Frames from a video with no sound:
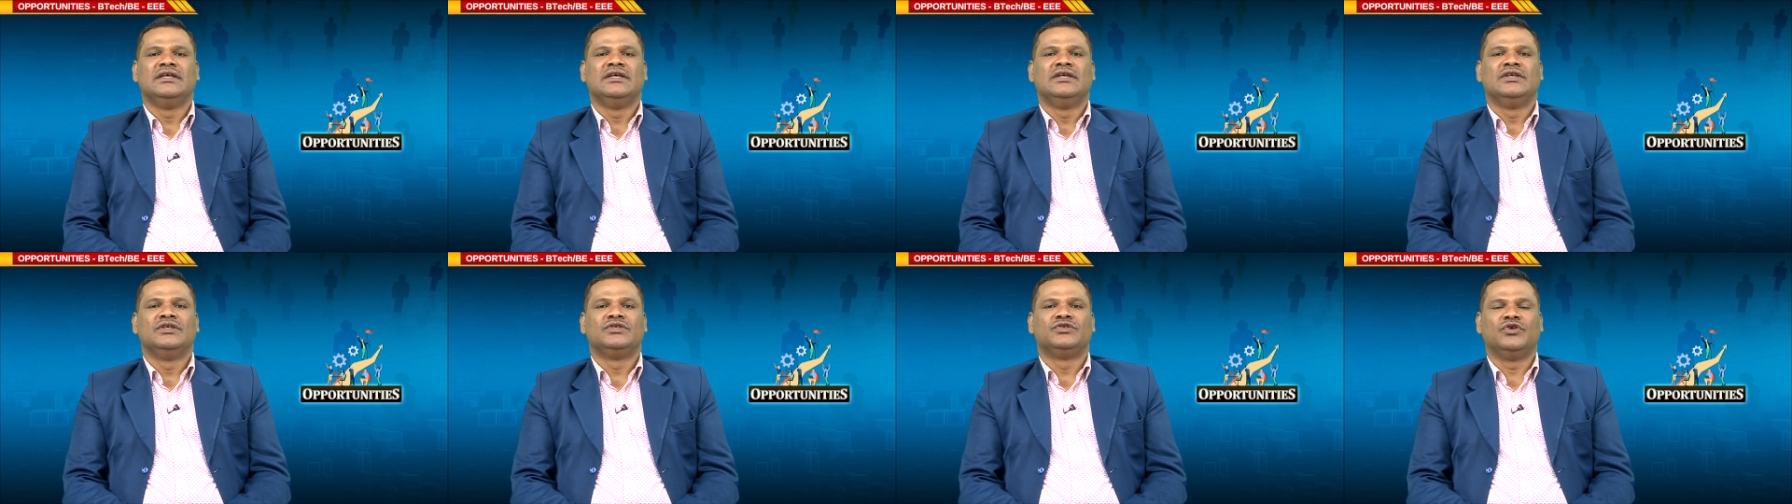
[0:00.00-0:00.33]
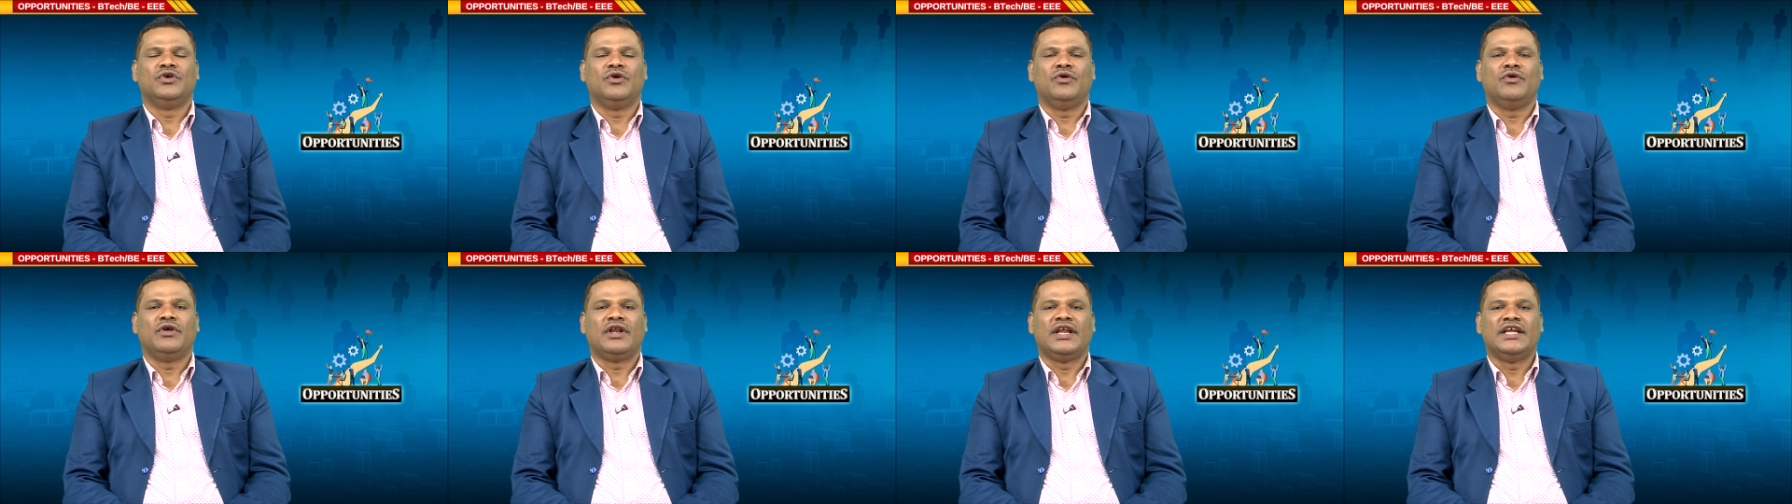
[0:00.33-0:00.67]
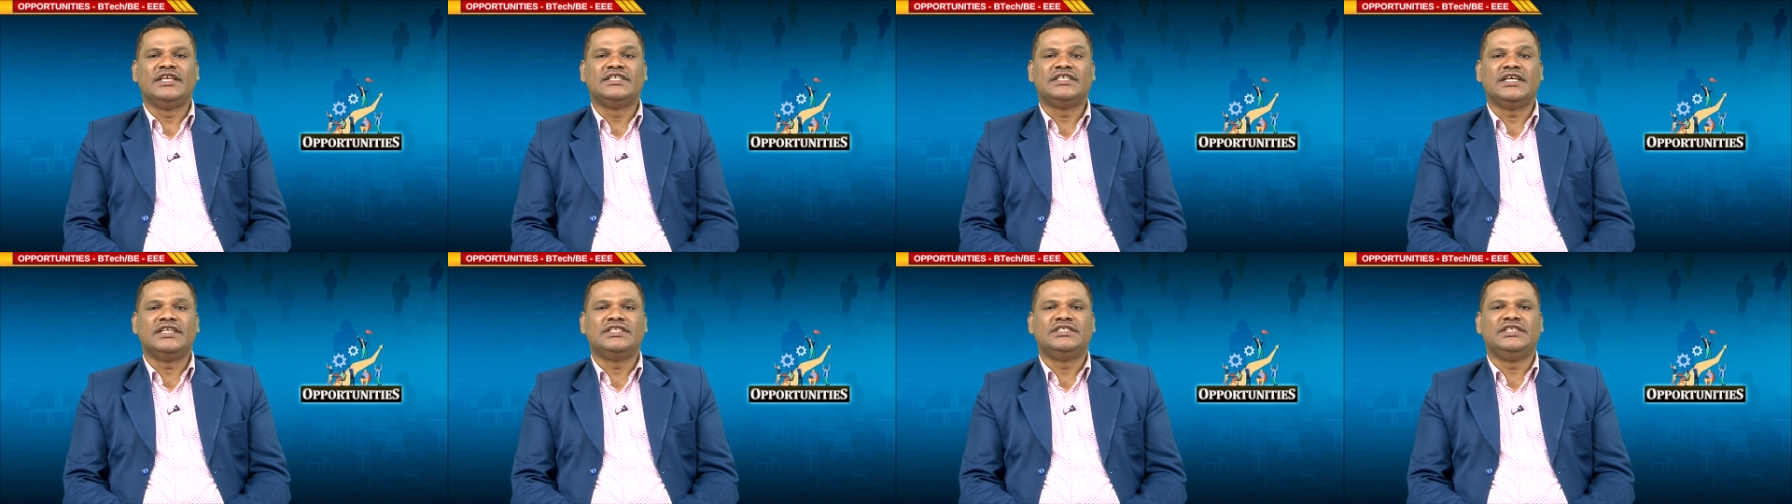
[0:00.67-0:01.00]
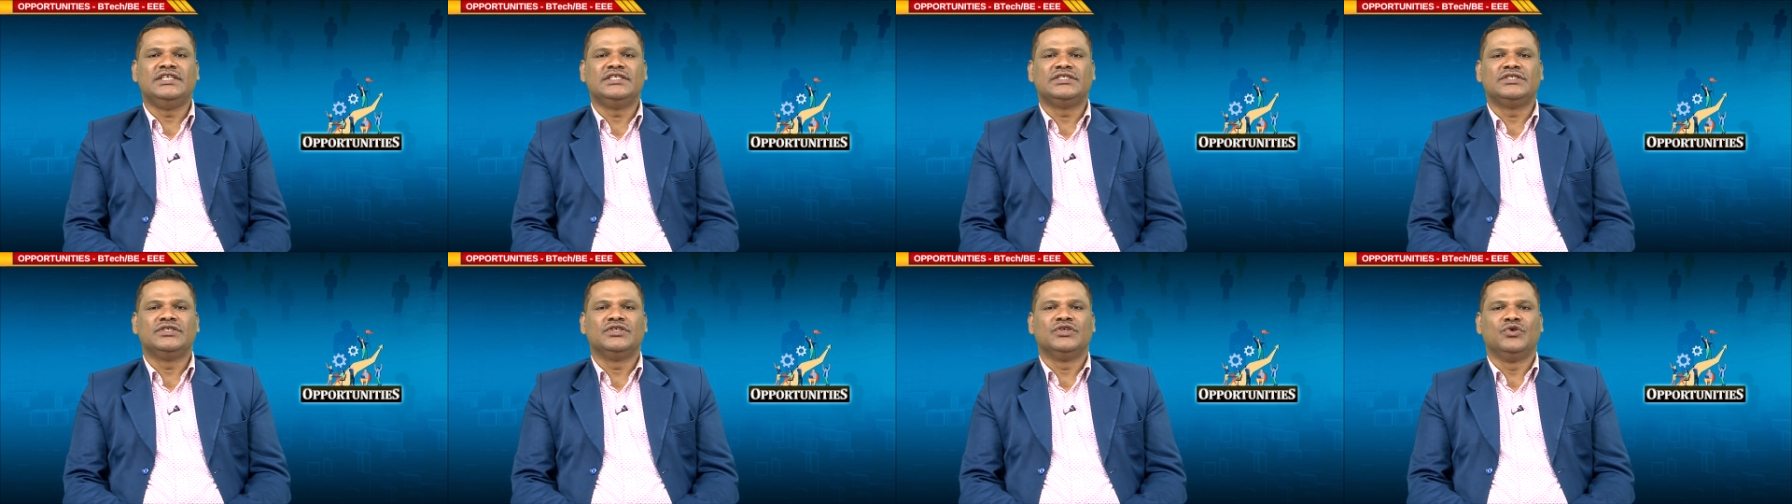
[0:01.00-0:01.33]
So, research
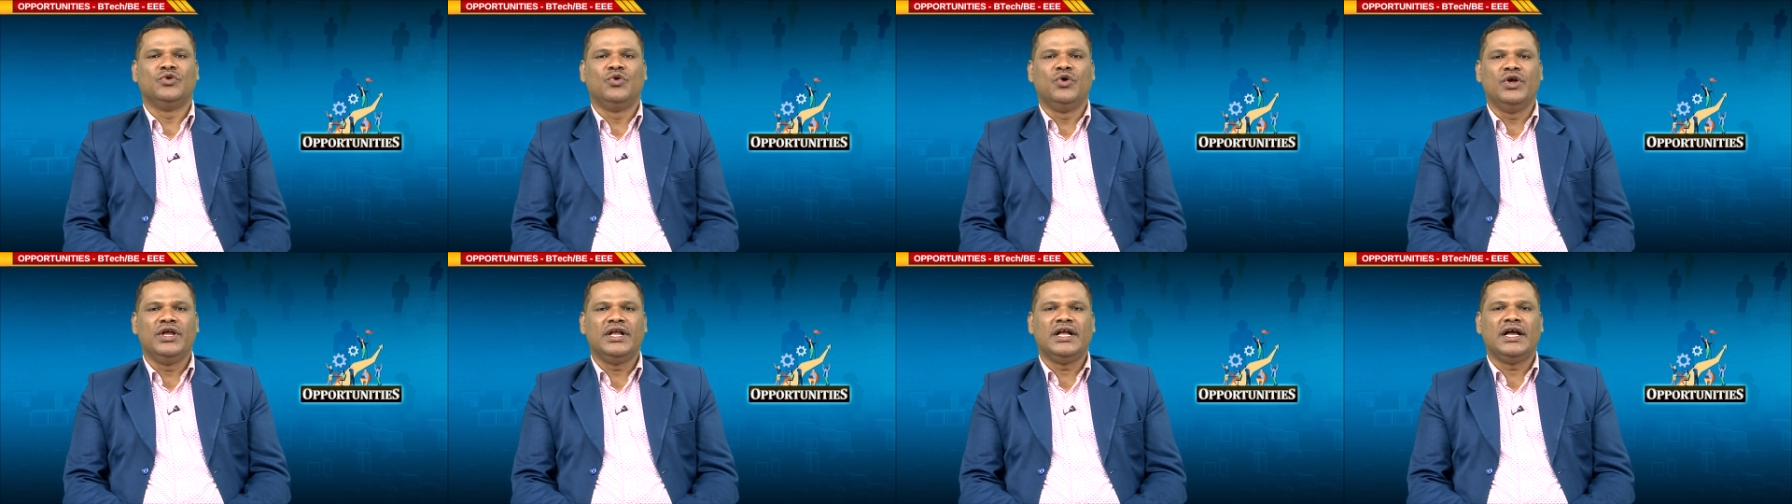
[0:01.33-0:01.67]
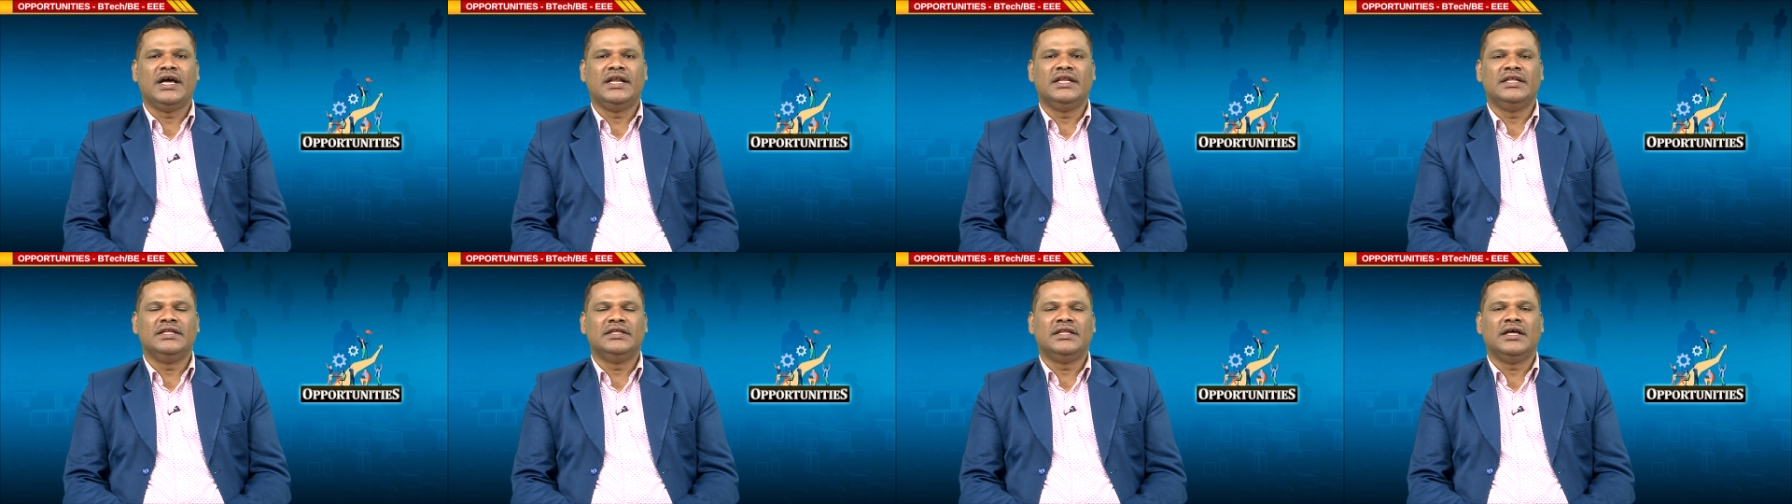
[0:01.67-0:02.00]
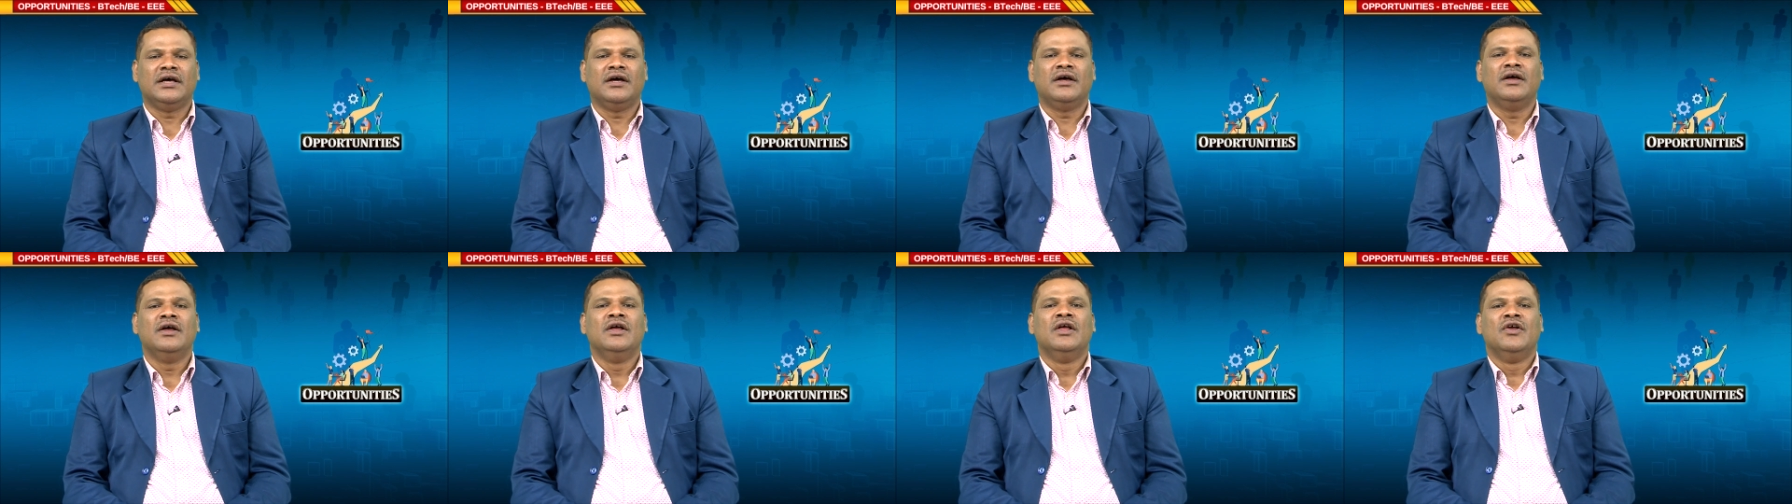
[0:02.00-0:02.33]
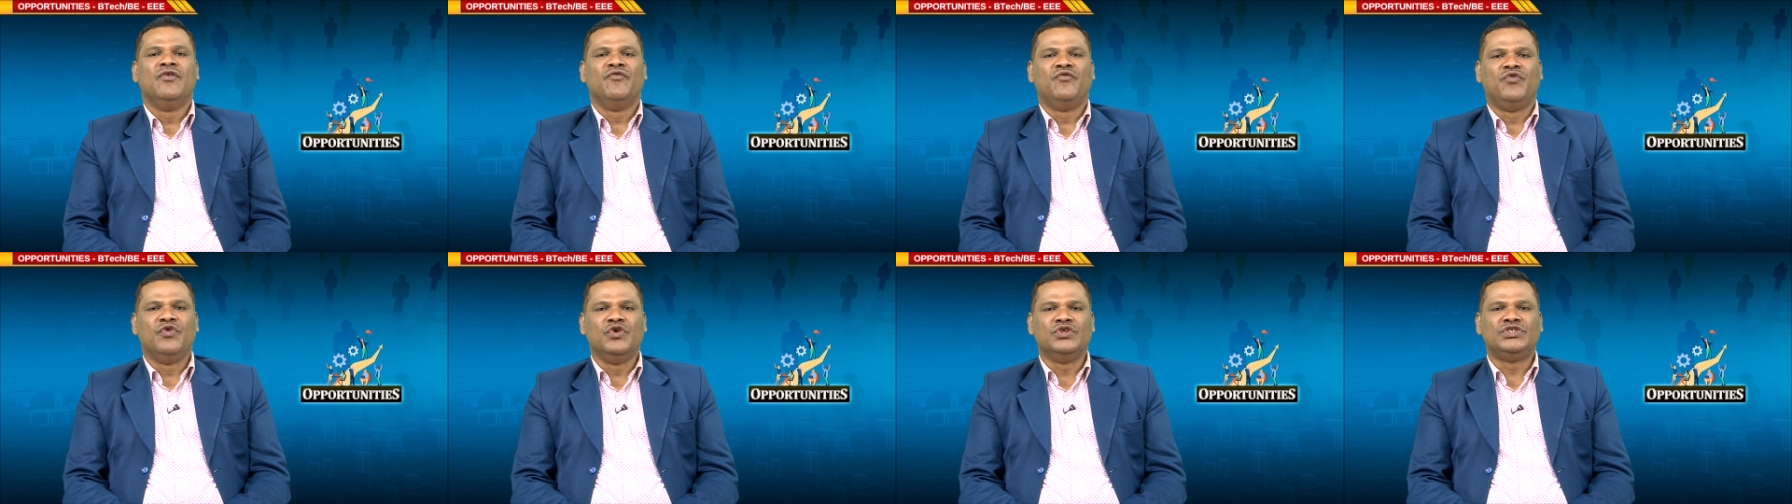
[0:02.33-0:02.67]
is going on in the
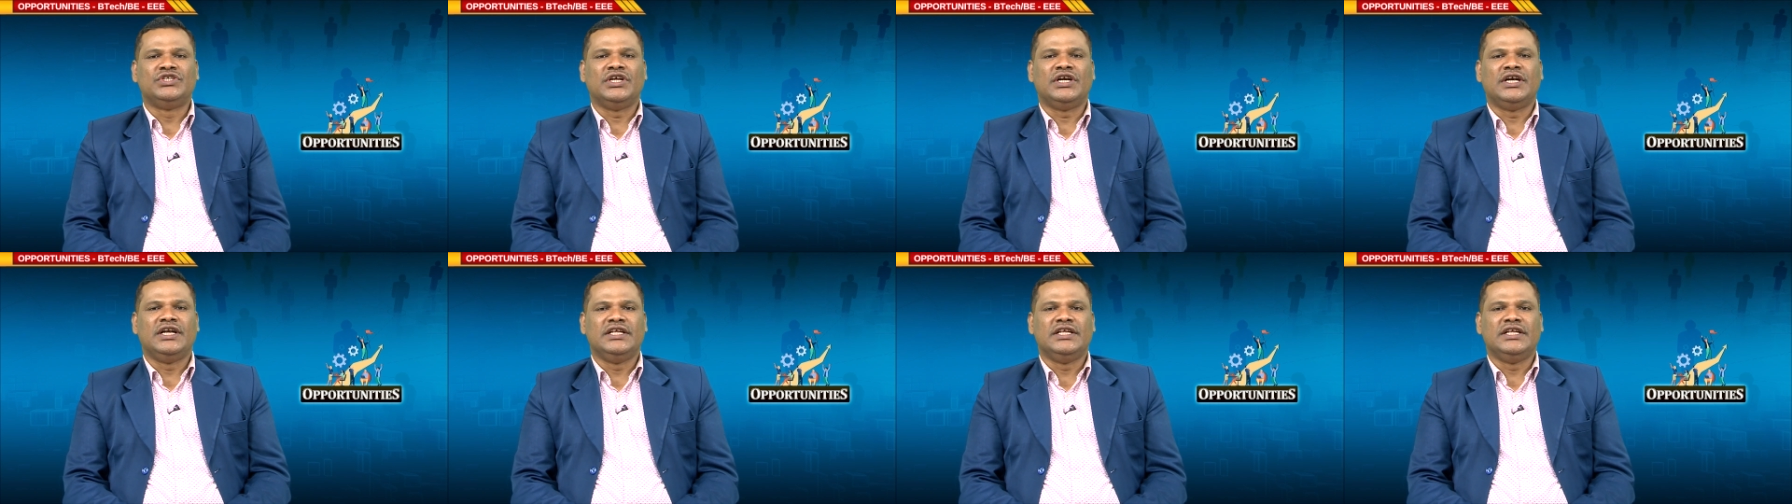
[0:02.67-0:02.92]
future,